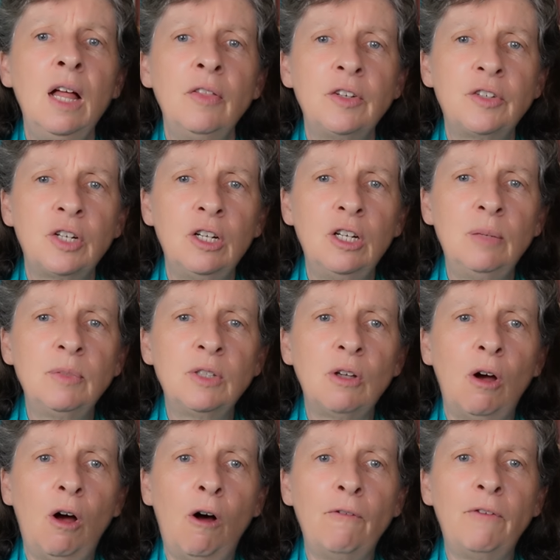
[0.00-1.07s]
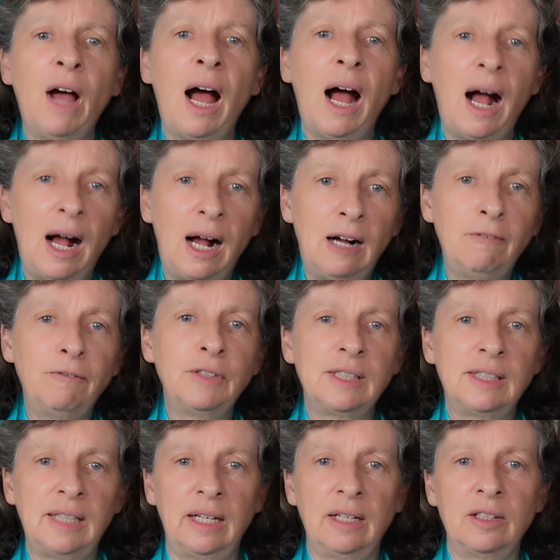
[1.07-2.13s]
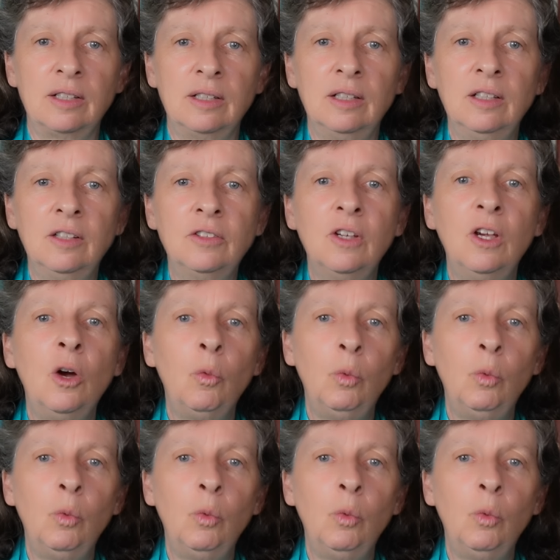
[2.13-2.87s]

The terms of half the senators